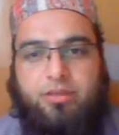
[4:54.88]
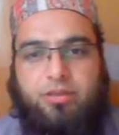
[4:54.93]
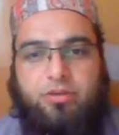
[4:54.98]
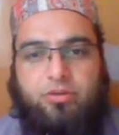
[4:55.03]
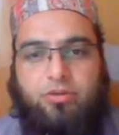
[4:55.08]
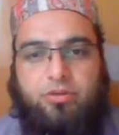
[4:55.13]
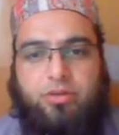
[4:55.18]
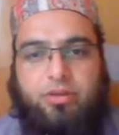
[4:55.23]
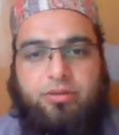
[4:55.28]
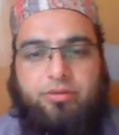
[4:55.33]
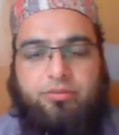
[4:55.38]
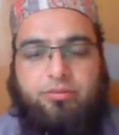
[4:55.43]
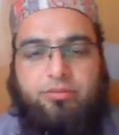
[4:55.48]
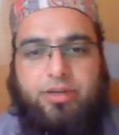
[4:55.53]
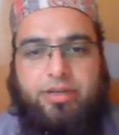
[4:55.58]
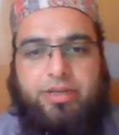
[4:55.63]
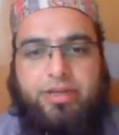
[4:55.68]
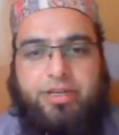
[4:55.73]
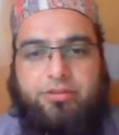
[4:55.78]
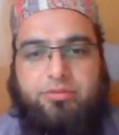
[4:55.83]
Okay,
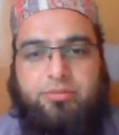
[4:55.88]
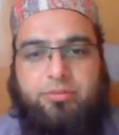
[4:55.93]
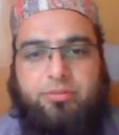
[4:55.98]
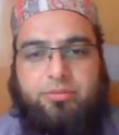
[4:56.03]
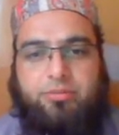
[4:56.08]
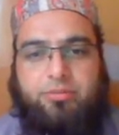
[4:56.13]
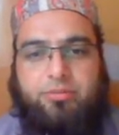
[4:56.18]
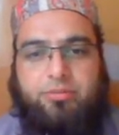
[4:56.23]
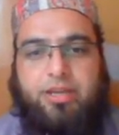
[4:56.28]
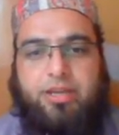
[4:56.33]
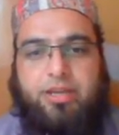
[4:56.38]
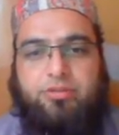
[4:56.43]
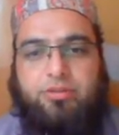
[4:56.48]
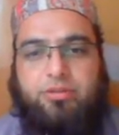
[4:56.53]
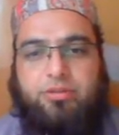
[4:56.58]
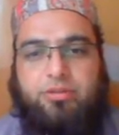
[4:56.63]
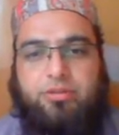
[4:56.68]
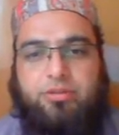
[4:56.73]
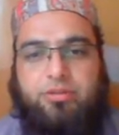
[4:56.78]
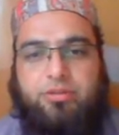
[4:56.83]
one H will be attached to
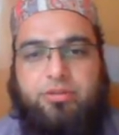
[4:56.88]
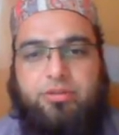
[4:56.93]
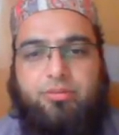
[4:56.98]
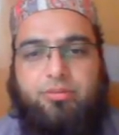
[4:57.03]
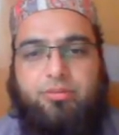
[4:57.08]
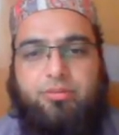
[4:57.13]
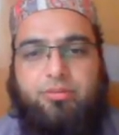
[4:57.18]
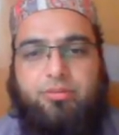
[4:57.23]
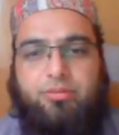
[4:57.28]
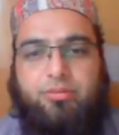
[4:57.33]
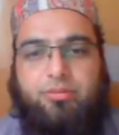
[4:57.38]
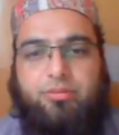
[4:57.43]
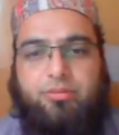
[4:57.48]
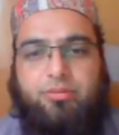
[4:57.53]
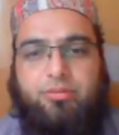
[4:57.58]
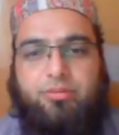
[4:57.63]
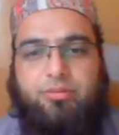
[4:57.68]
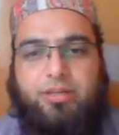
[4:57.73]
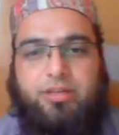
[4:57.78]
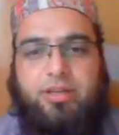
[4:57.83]
this carbon, one H
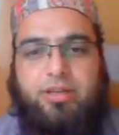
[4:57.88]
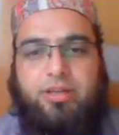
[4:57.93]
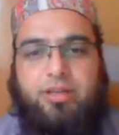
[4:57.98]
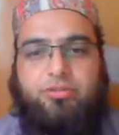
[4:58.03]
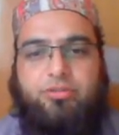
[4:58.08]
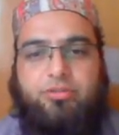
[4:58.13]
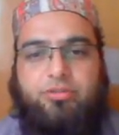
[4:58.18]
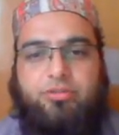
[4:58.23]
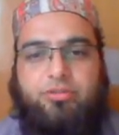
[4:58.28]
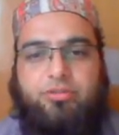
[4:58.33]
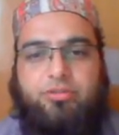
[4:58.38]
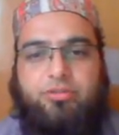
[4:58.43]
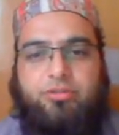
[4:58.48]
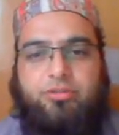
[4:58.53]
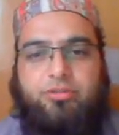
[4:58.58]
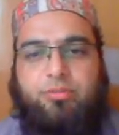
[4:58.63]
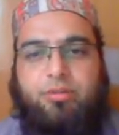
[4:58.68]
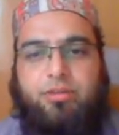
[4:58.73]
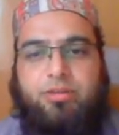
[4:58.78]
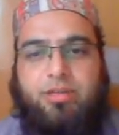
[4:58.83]
will be attached to this
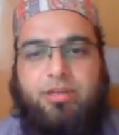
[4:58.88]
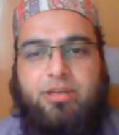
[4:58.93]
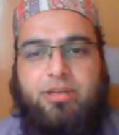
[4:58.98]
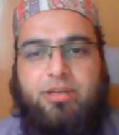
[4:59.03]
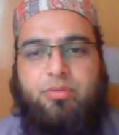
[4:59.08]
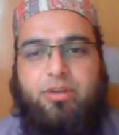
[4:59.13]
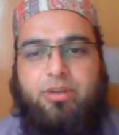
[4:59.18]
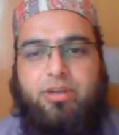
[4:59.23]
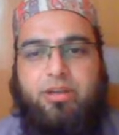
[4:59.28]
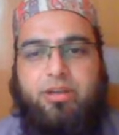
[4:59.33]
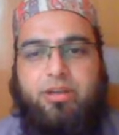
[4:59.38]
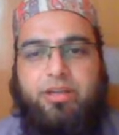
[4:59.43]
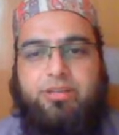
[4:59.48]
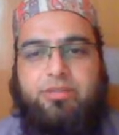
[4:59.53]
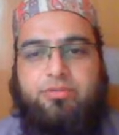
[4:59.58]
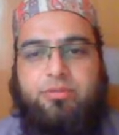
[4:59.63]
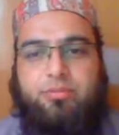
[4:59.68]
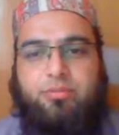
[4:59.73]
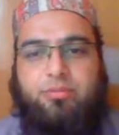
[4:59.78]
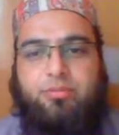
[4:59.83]
carbon, and one
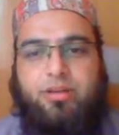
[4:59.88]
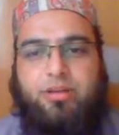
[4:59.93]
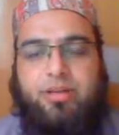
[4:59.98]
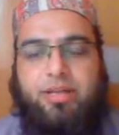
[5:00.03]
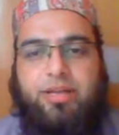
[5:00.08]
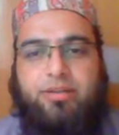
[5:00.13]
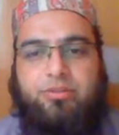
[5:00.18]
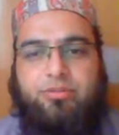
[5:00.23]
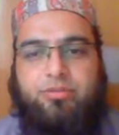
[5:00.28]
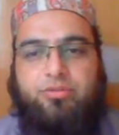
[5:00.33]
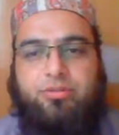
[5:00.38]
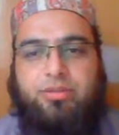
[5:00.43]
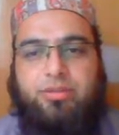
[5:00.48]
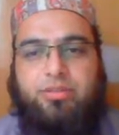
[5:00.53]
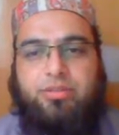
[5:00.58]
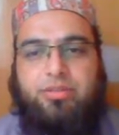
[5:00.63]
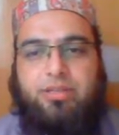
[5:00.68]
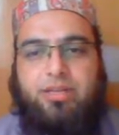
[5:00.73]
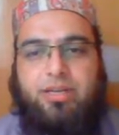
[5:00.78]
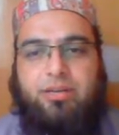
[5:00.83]
H will be attached to
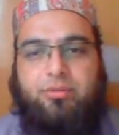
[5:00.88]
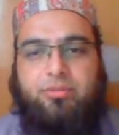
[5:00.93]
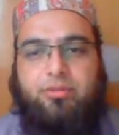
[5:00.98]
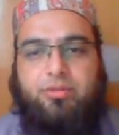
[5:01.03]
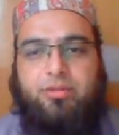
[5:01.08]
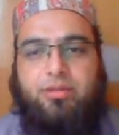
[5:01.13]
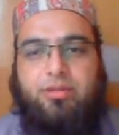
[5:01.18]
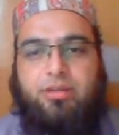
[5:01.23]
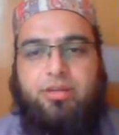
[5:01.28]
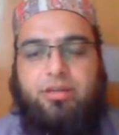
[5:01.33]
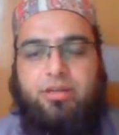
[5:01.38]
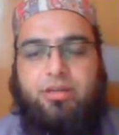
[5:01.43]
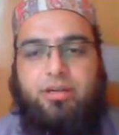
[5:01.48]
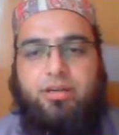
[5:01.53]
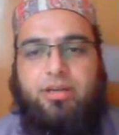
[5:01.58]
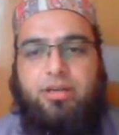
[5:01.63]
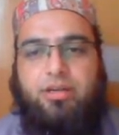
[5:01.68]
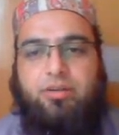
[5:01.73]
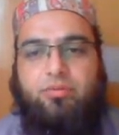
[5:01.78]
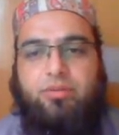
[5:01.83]
this carbon,
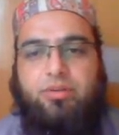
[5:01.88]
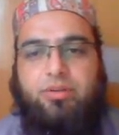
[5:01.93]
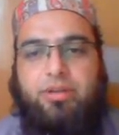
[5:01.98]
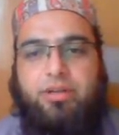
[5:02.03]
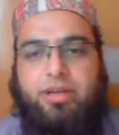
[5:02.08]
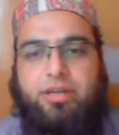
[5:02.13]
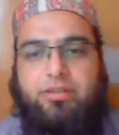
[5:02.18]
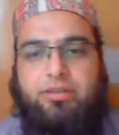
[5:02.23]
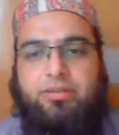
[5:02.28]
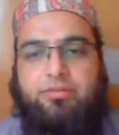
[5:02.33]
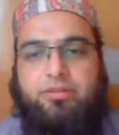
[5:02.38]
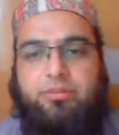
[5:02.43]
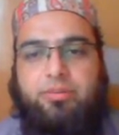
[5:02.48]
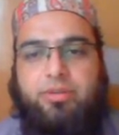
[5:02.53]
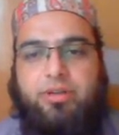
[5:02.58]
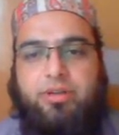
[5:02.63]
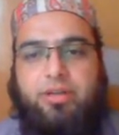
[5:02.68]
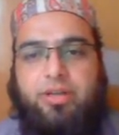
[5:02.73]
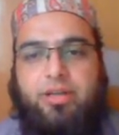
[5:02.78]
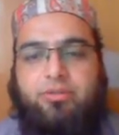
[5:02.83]
and one H will be
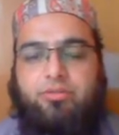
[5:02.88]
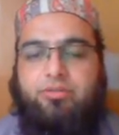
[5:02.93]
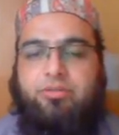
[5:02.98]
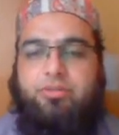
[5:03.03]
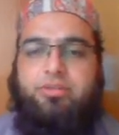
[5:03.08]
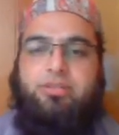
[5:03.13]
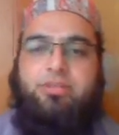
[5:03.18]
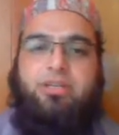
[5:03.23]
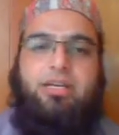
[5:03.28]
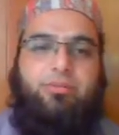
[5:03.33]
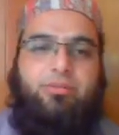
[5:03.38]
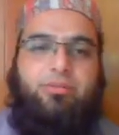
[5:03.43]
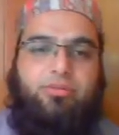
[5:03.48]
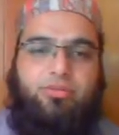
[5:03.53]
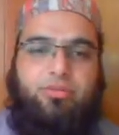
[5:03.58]
attached to this carbon.